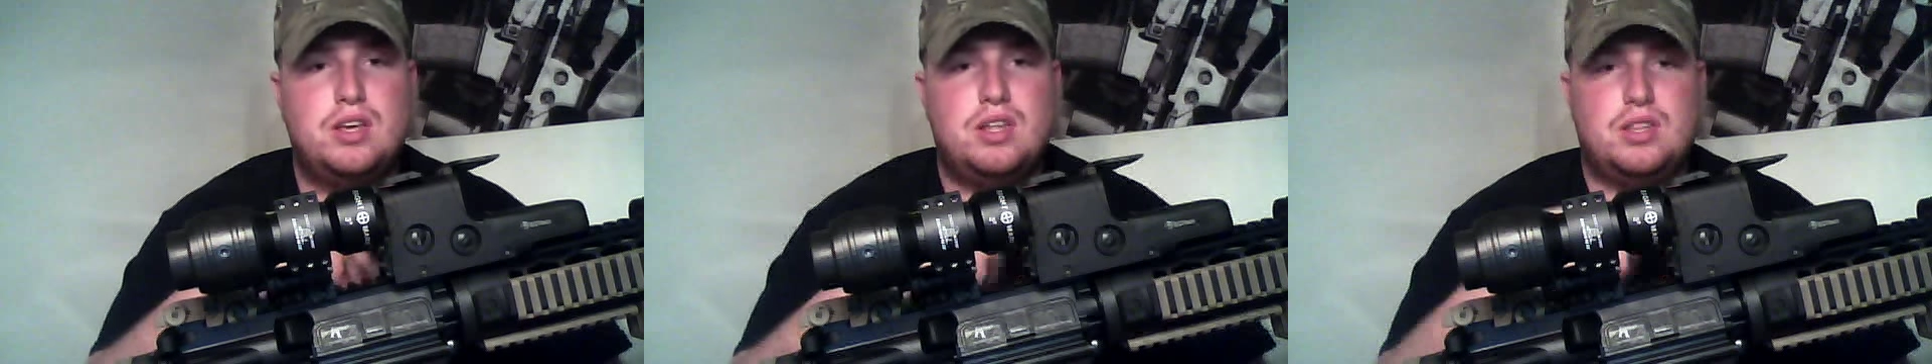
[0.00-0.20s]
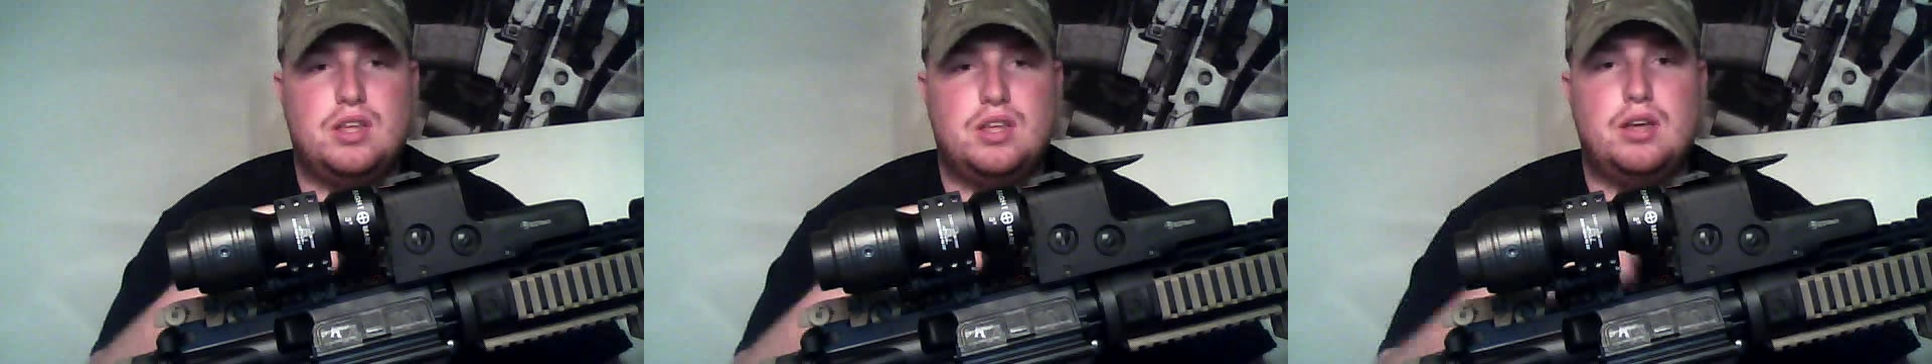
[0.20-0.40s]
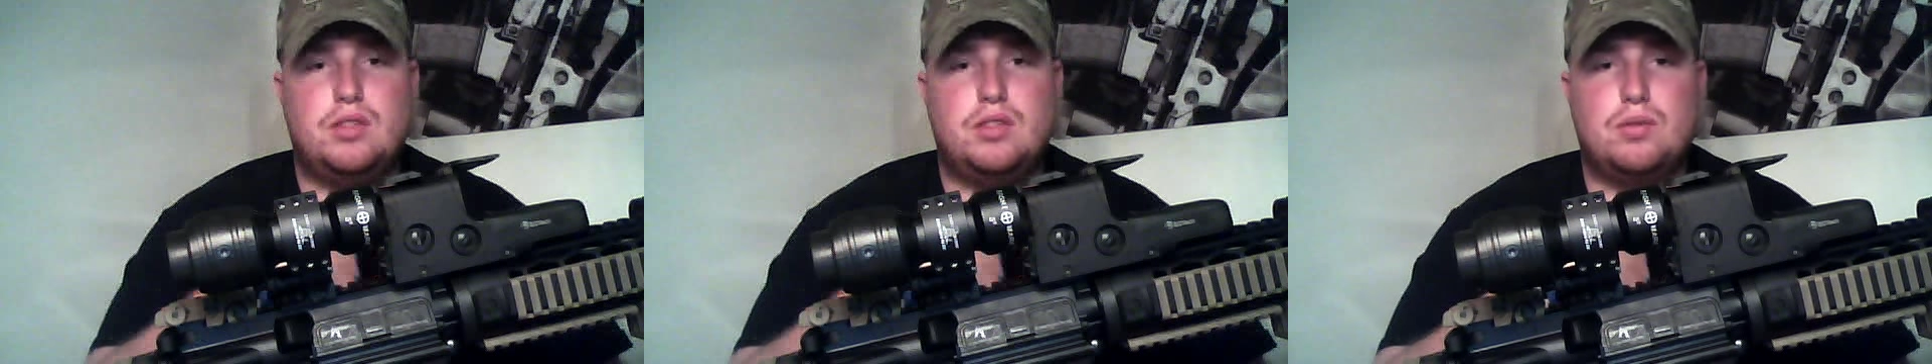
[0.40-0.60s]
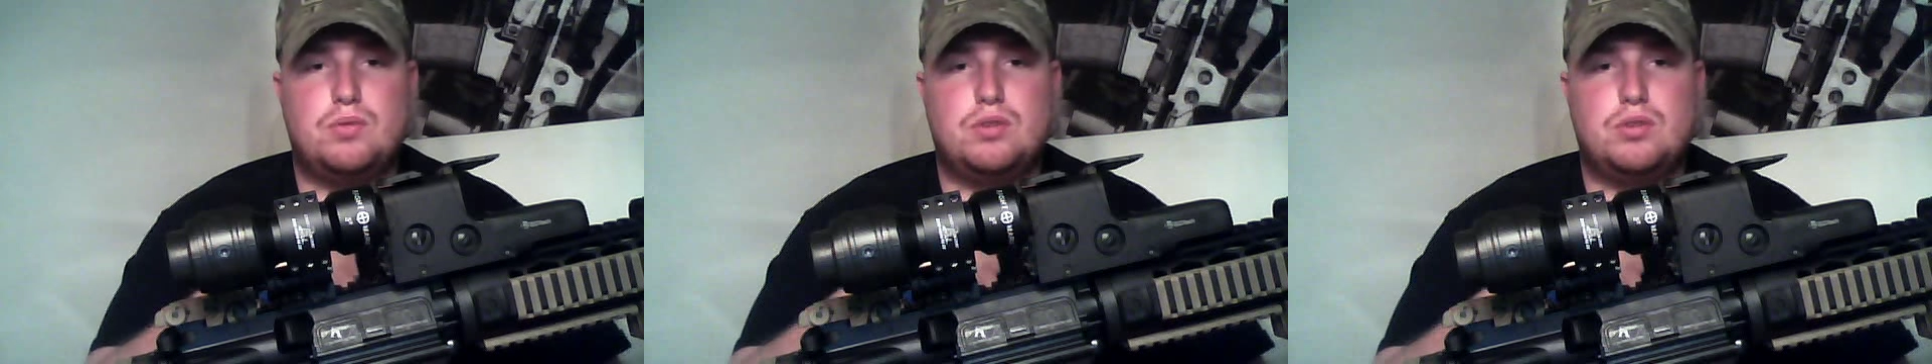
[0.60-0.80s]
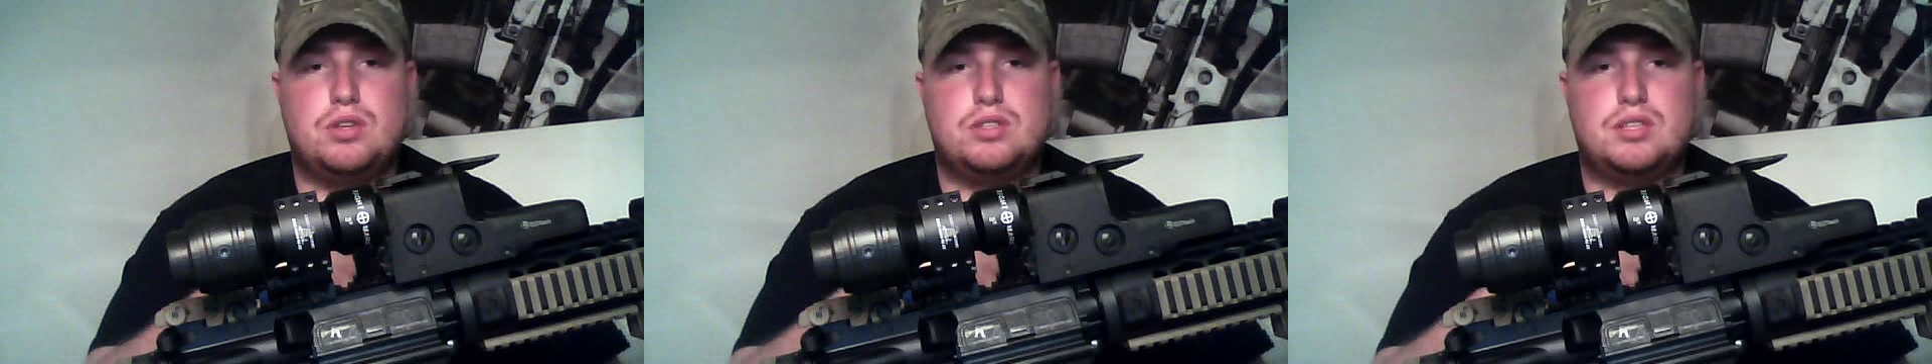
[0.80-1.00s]
the
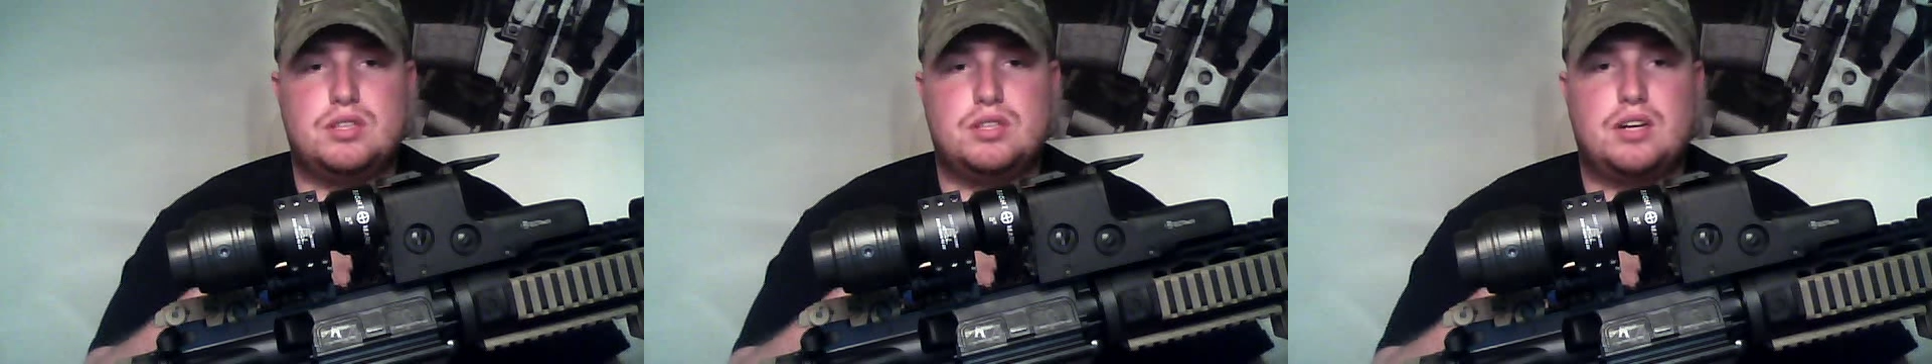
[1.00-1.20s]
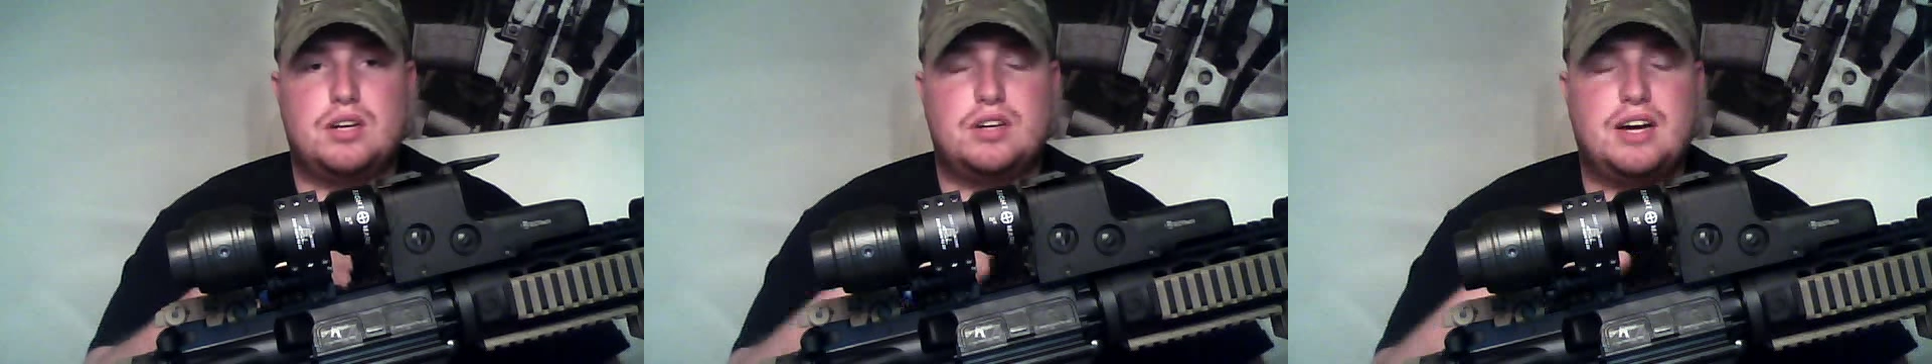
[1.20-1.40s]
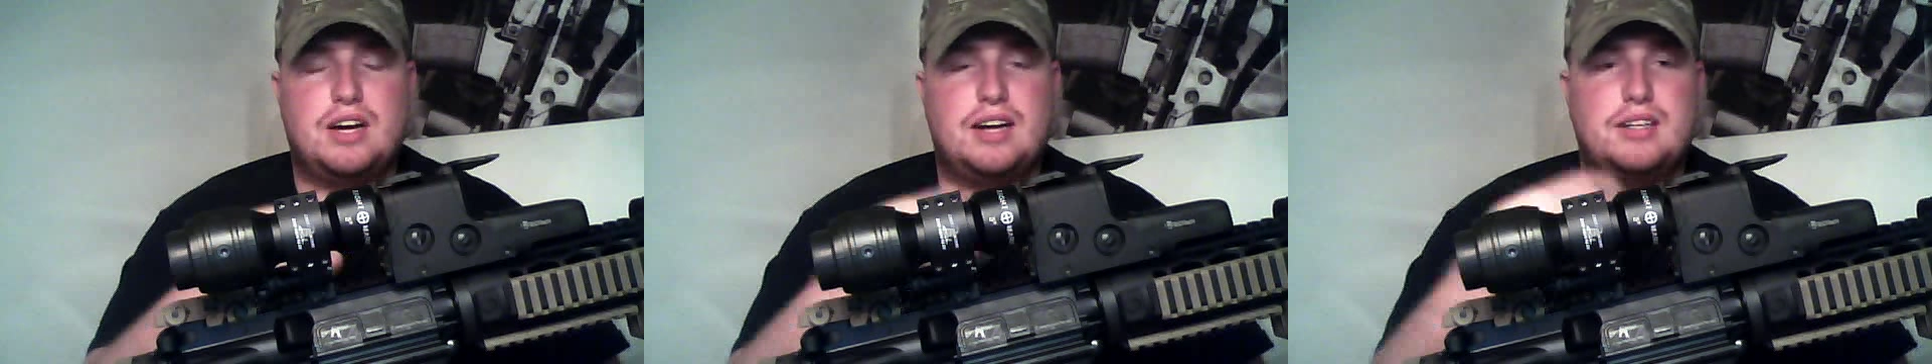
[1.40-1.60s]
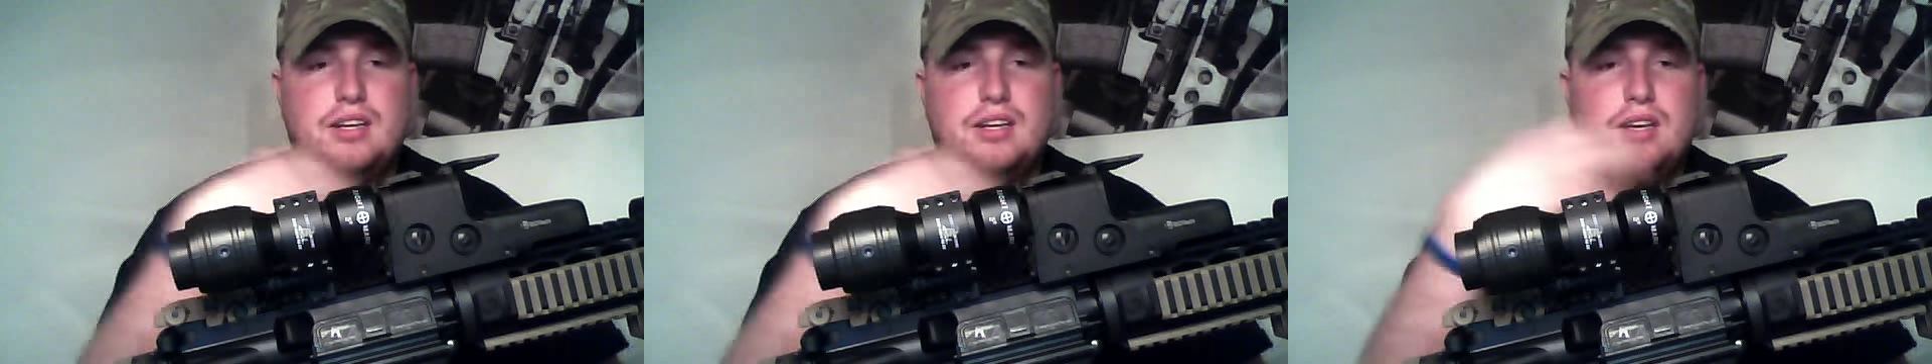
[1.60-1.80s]
center dot.